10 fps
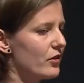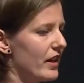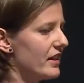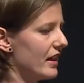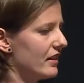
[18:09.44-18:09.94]

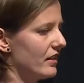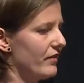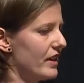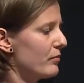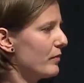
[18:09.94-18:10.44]
Trade and
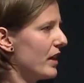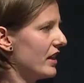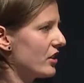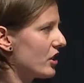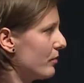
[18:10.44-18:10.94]
Investment
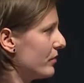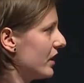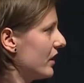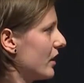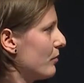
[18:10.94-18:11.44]
Partnership,
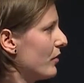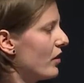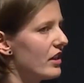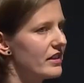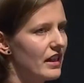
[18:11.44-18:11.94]
TTIP
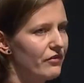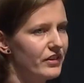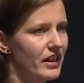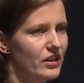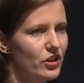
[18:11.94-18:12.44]
or
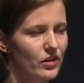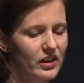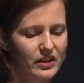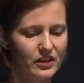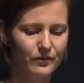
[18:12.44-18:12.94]
TAFTA in
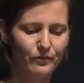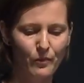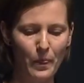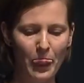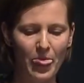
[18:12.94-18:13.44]
short.
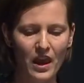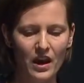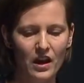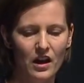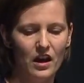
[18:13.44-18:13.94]

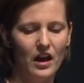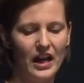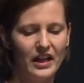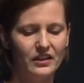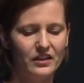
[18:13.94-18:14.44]

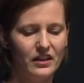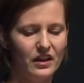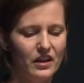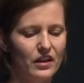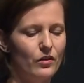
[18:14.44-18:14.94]
And,
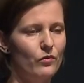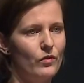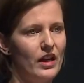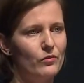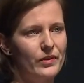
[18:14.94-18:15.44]

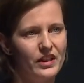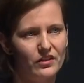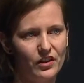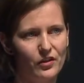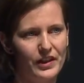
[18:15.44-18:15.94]
well, we
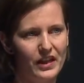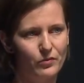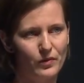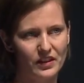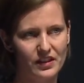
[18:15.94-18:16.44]
don't know
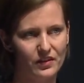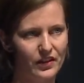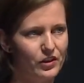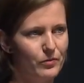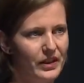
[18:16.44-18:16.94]
yet what's
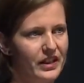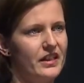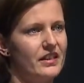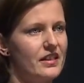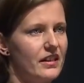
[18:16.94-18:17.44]
going to be in
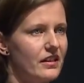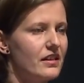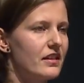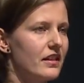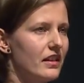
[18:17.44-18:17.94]
it
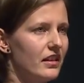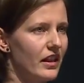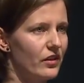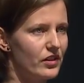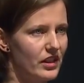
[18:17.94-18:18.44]
since the
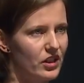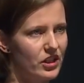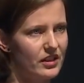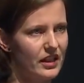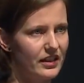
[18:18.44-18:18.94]

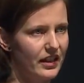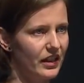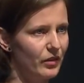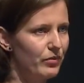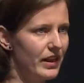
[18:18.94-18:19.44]
negotiations are
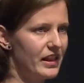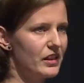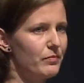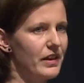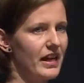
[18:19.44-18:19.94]
taking
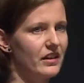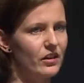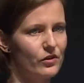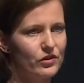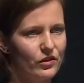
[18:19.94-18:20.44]
place behind
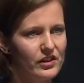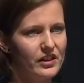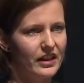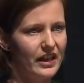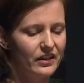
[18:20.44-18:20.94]
closed doors
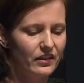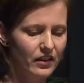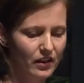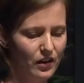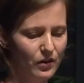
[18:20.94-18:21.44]
again.
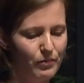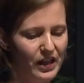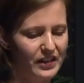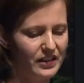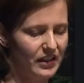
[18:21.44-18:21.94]

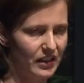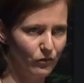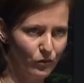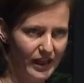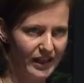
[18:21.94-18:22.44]
But
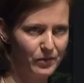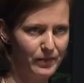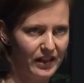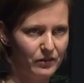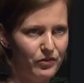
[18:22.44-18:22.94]
we
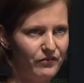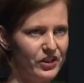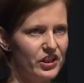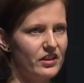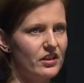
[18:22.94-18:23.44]
expect
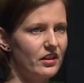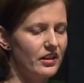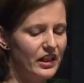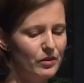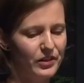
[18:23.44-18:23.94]
provisions on
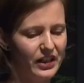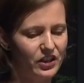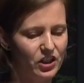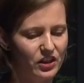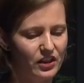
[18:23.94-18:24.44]
data
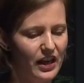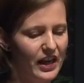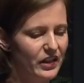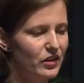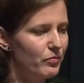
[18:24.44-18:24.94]
protection
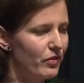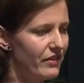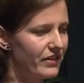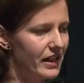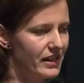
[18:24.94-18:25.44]
and
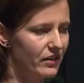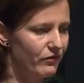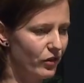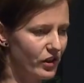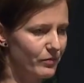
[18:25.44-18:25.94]
privatized
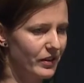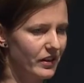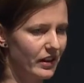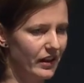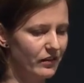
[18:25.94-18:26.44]
enforcement
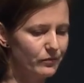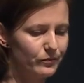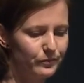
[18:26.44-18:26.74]
again.